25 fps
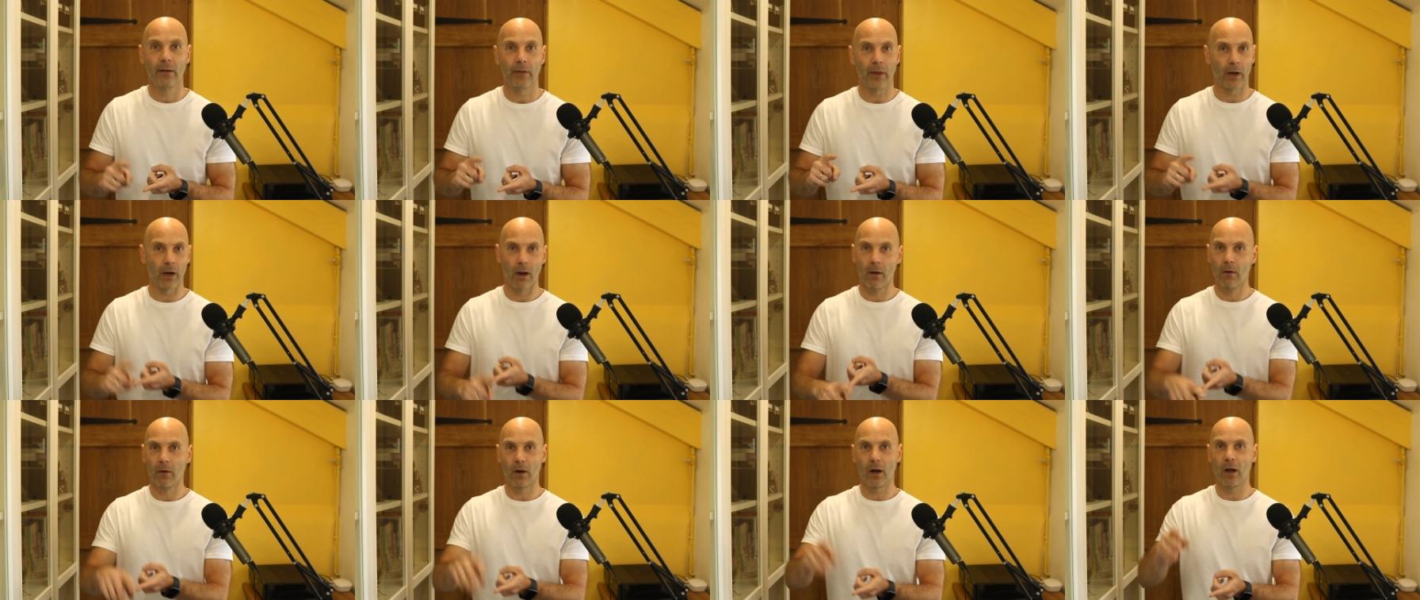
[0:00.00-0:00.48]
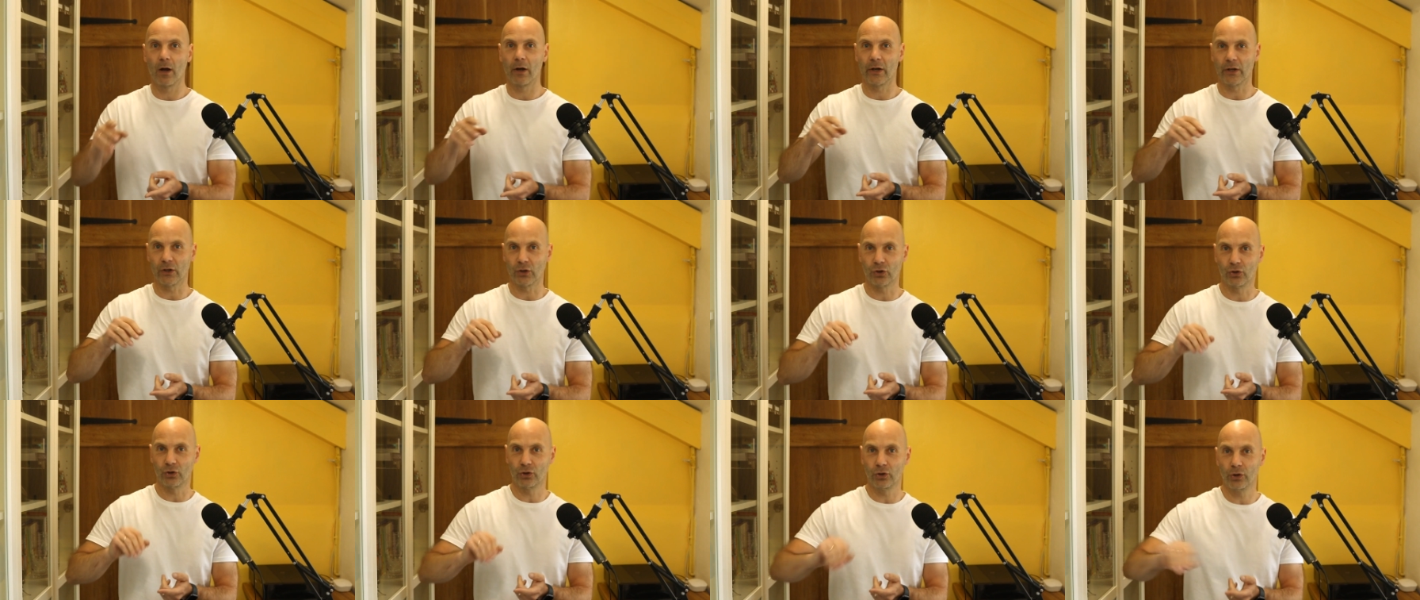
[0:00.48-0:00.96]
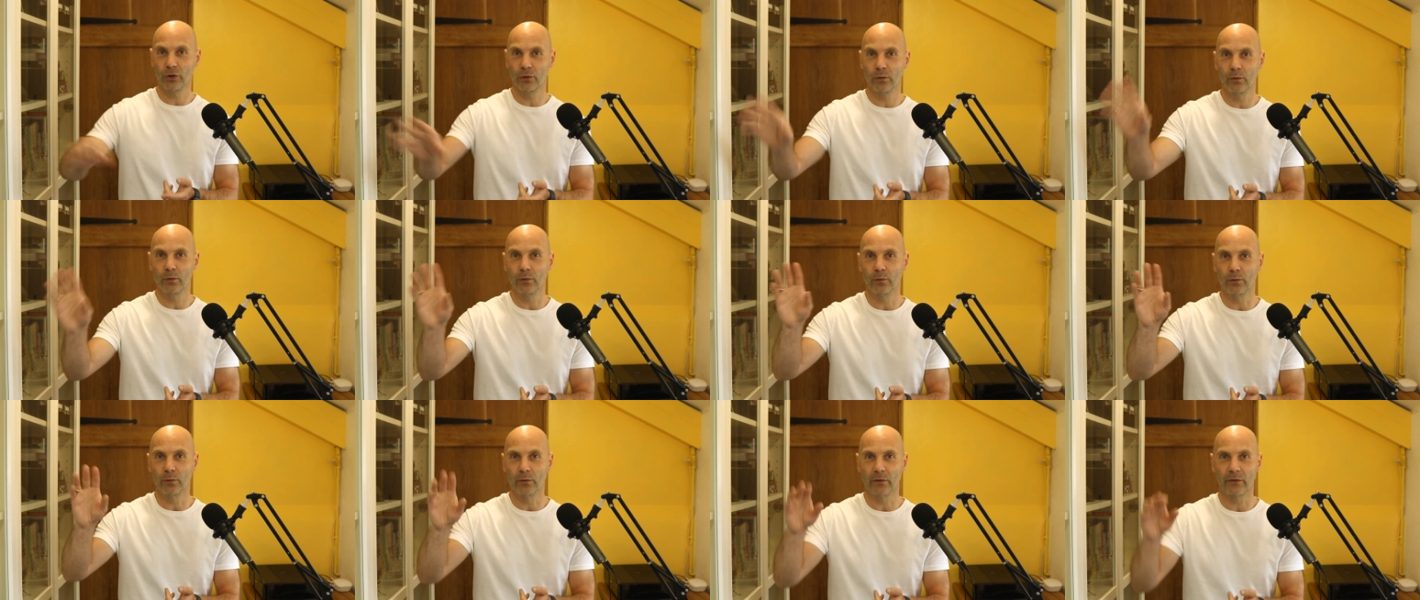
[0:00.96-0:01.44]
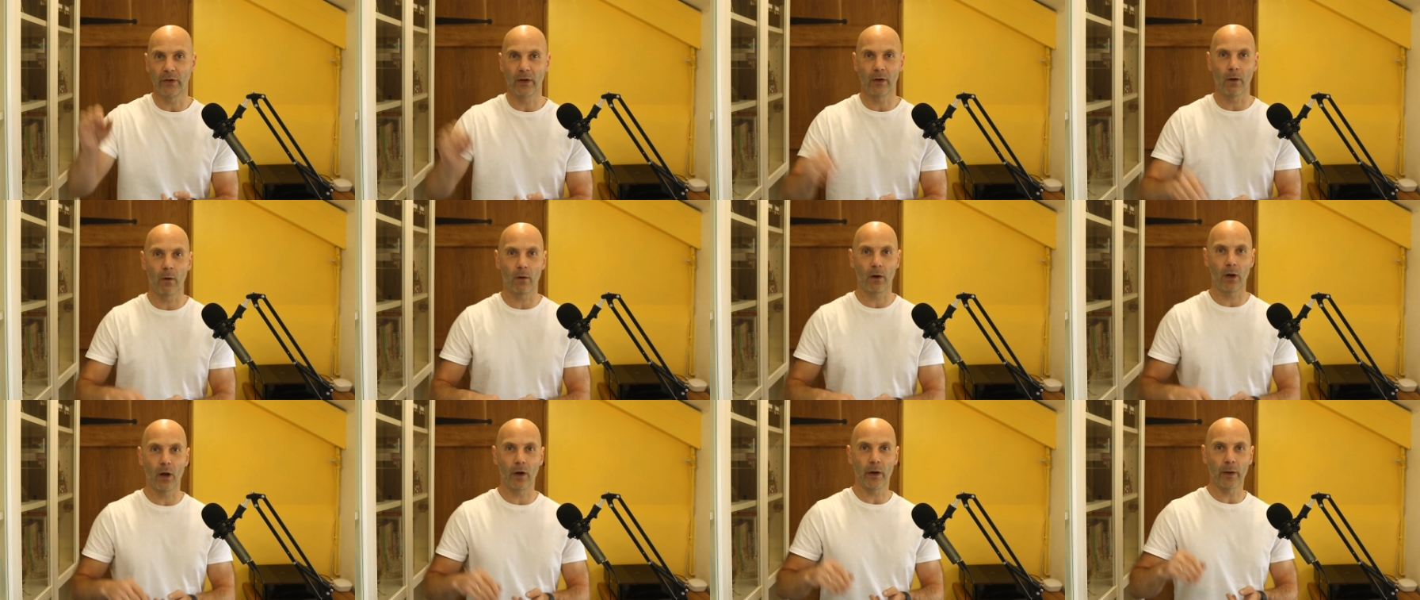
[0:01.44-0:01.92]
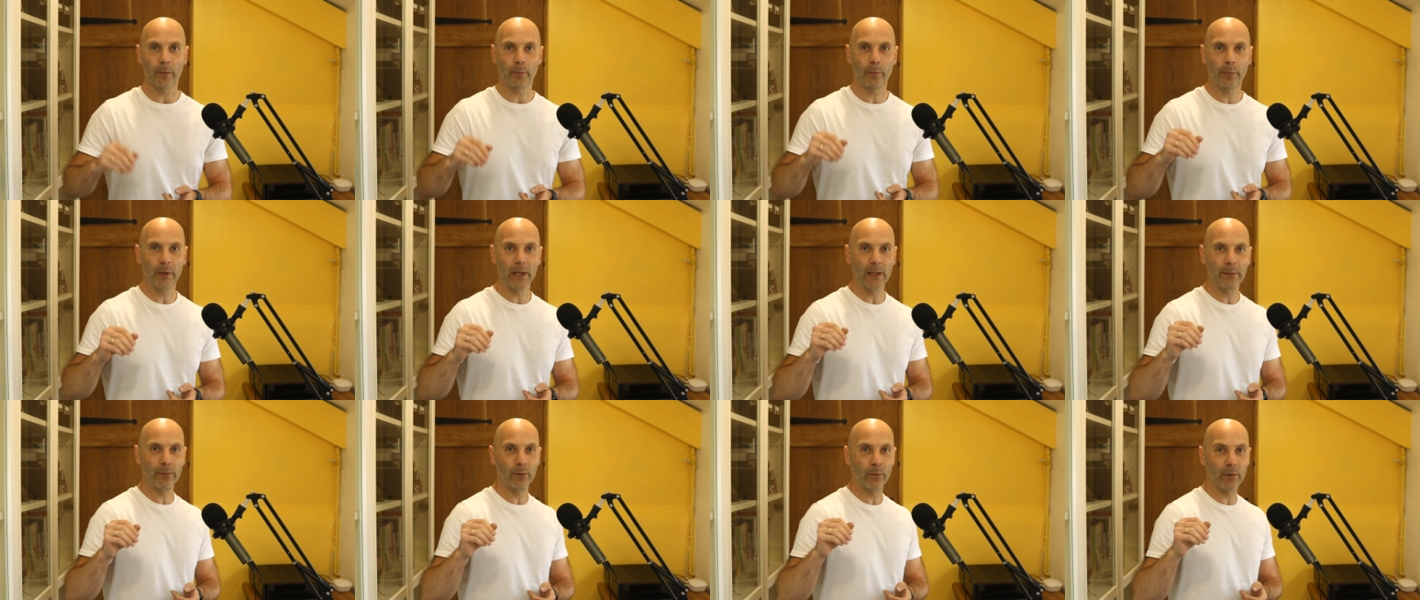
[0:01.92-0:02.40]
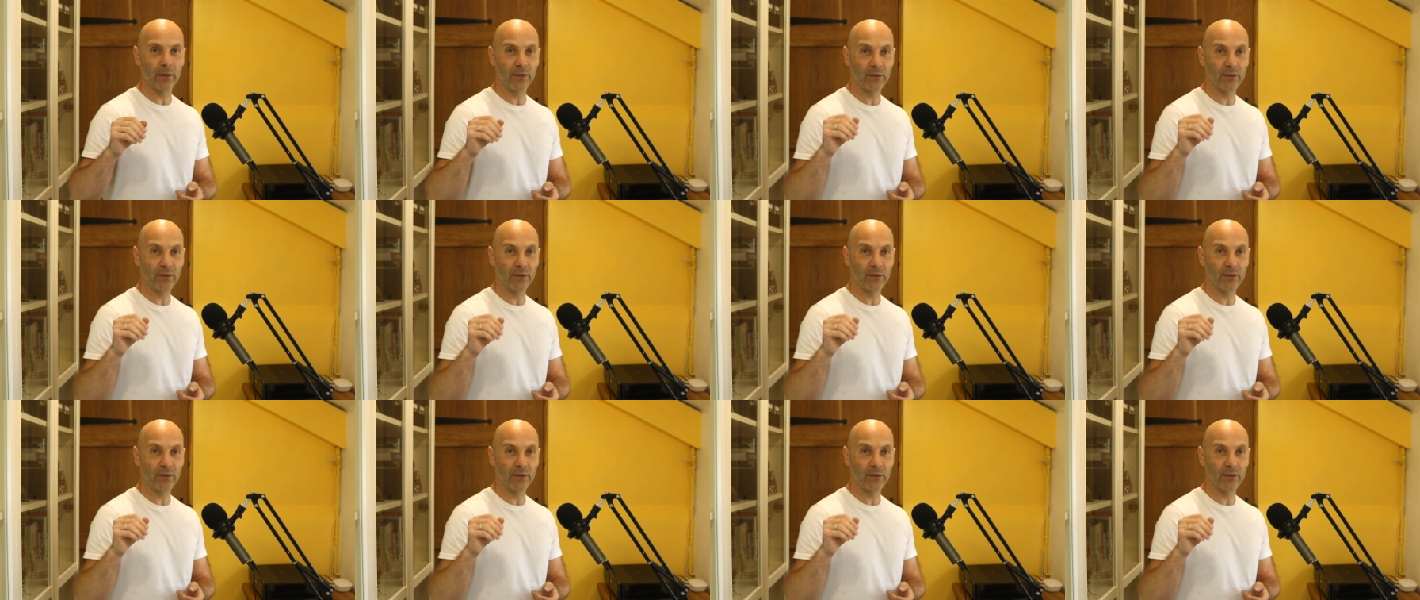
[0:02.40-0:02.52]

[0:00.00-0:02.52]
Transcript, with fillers: they don't like Jews, they don't like people